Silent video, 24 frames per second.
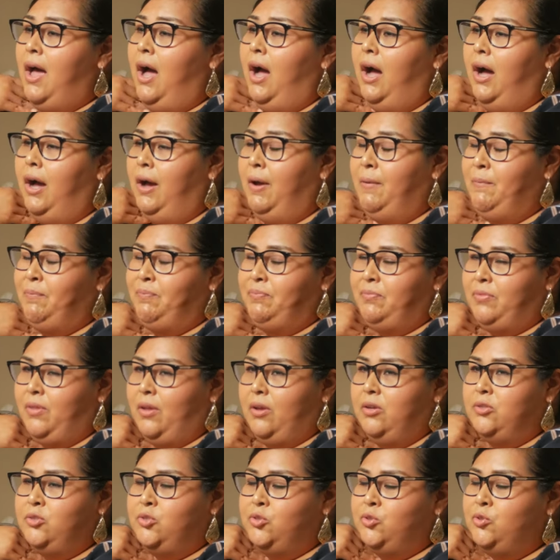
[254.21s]
um,
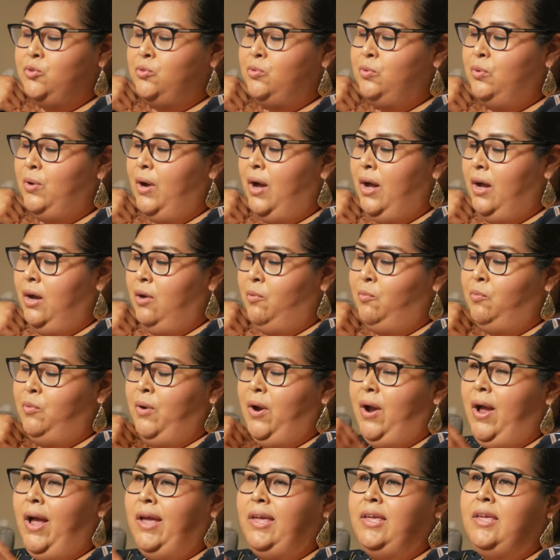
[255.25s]
to uh,
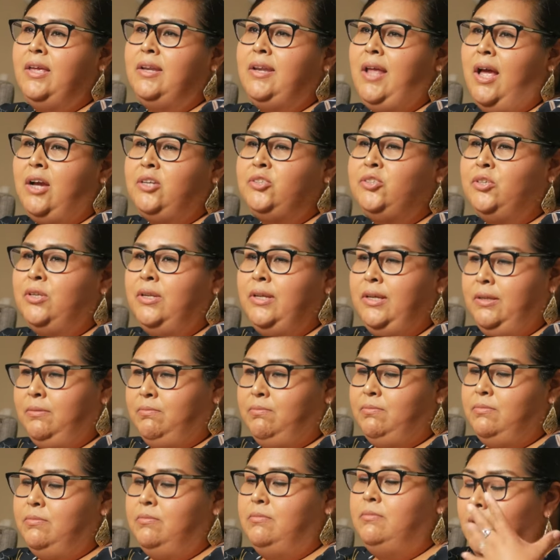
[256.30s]
where I can actually
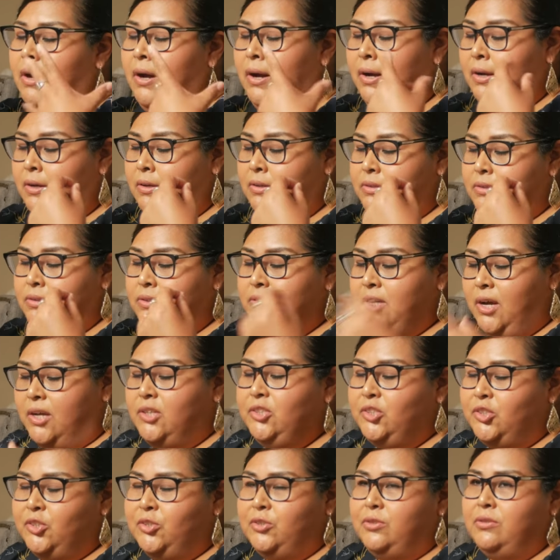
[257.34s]
uh,
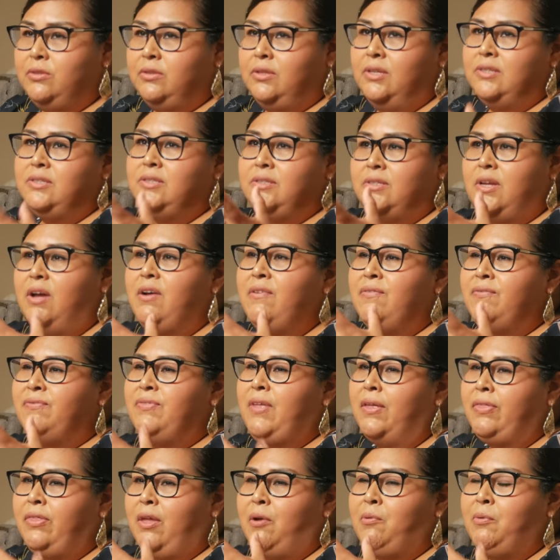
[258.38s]
touch the stuff
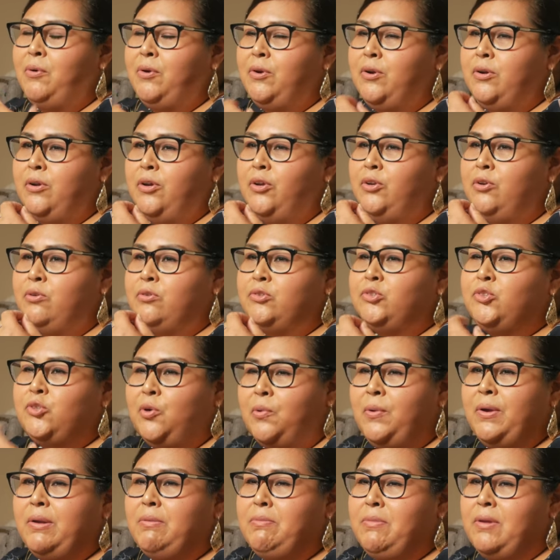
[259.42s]
that they were, you know,
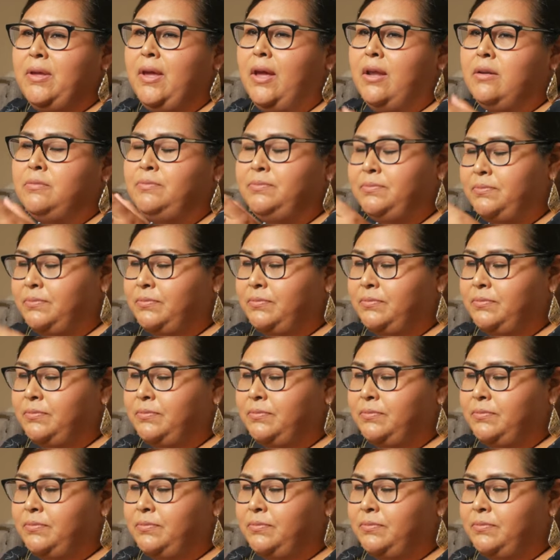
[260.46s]
showing me, and